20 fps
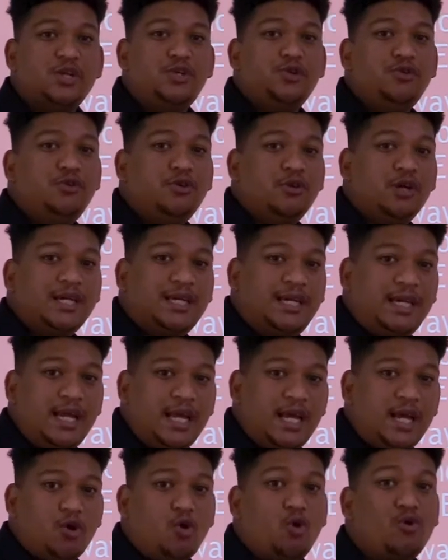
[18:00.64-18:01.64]
do you
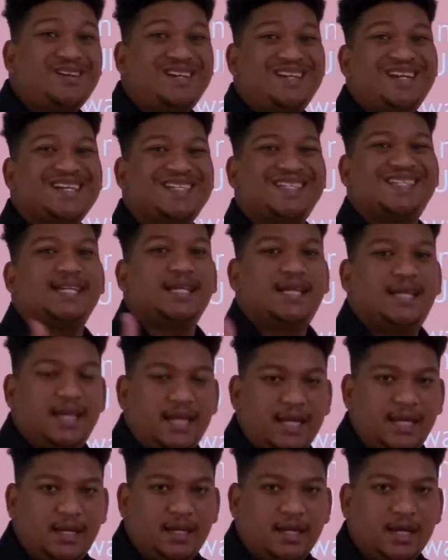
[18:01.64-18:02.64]
agree or
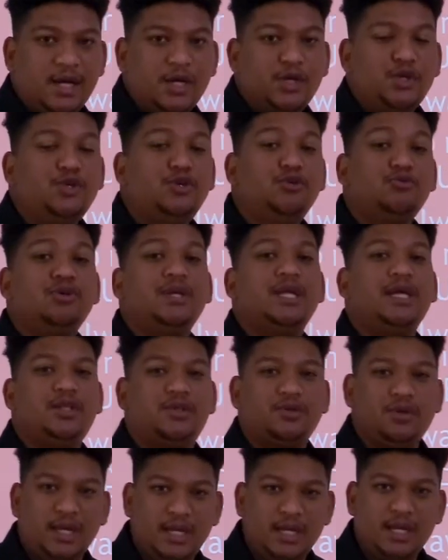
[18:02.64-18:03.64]
disagree? You need
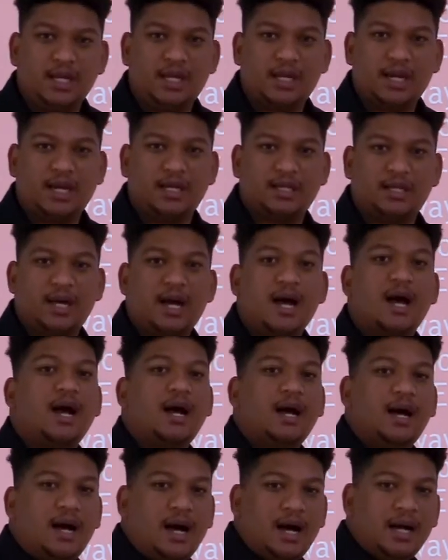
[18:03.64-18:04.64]
to indicate
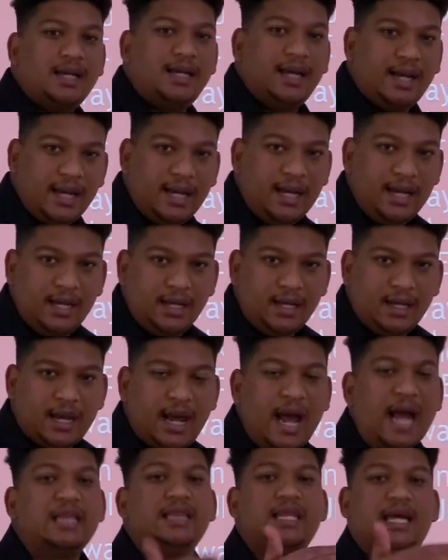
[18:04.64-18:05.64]
agree
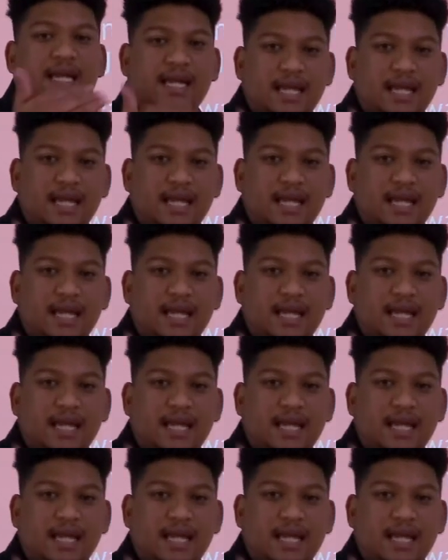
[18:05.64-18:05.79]
and then